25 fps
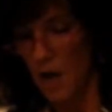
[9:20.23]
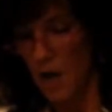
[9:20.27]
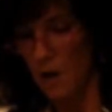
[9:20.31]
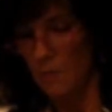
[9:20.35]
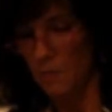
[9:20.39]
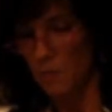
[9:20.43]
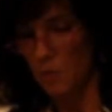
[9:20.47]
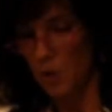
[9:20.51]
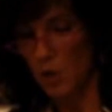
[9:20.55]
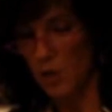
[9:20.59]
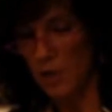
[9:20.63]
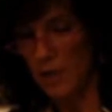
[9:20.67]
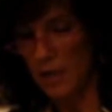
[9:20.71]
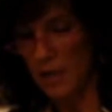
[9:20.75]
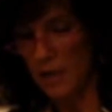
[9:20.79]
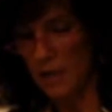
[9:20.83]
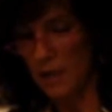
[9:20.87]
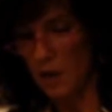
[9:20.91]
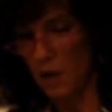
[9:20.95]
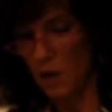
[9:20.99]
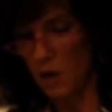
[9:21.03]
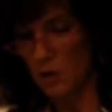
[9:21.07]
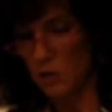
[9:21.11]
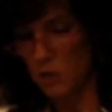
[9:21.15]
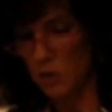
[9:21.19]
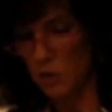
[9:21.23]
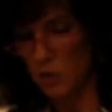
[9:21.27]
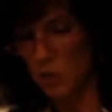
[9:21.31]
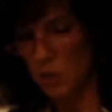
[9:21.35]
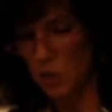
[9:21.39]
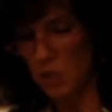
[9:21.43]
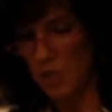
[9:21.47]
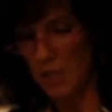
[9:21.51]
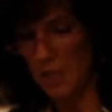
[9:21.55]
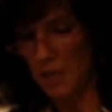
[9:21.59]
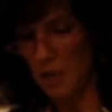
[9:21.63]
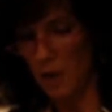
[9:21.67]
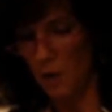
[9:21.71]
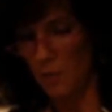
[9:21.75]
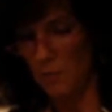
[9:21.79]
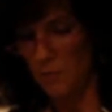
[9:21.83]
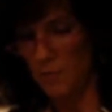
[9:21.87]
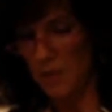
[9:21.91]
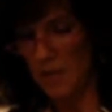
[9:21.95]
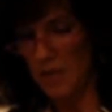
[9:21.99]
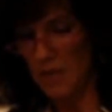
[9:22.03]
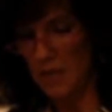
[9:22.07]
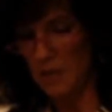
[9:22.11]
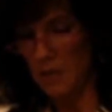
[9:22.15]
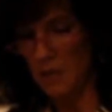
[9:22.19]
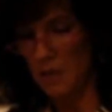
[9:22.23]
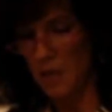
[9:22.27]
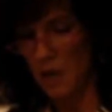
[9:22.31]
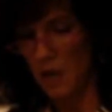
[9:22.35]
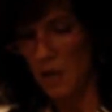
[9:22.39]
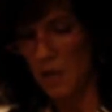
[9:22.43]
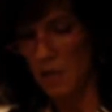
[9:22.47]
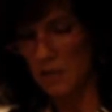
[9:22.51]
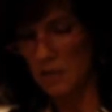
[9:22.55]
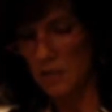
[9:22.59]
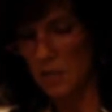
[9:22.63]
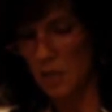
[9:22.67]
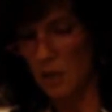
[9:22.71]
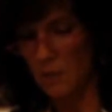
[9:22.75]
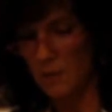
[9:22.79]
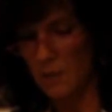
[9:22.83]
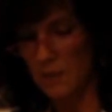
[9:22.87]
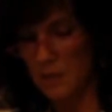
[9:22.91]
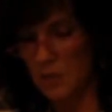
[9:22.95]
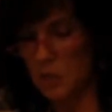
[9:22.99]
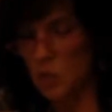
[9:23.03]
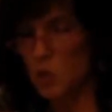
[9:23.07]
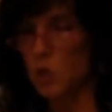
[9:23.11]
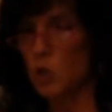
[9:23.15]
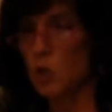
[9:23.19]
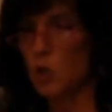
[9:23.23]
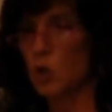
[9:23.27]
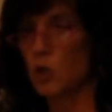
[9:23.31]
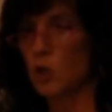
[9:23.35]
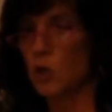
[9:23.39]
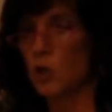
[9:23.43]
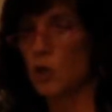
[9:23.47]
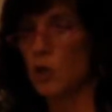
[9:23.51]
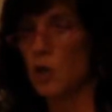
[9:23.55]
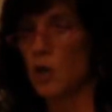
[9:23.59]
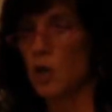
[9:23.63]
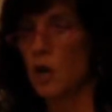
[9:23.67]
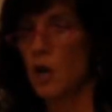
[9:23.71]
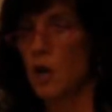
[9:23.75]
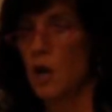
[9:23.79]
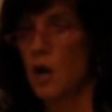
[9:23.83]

I'm looking at on your sheet on B, let's talk about the sugar.